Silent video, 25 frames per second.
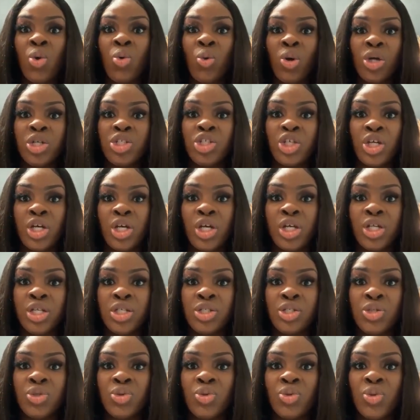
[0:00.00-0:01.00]
What you're
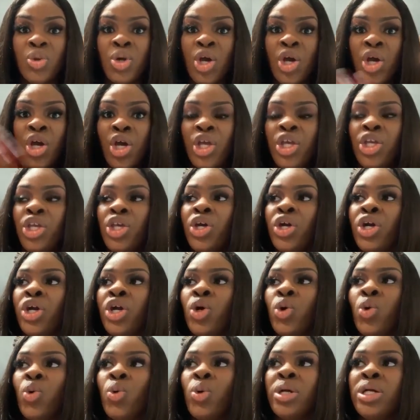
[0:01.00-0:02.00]
gonna do, you're
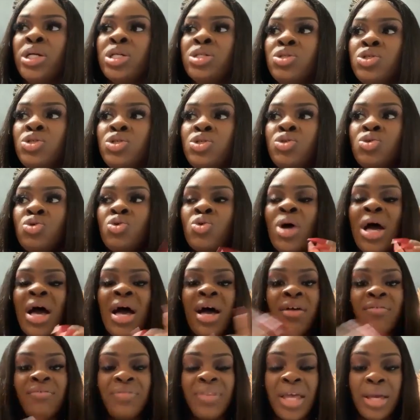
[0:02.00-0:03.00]
going to
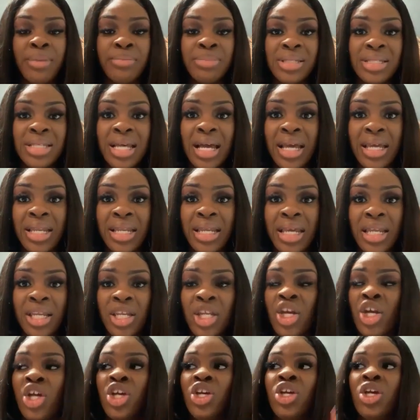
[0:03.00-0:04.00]
have them sign in.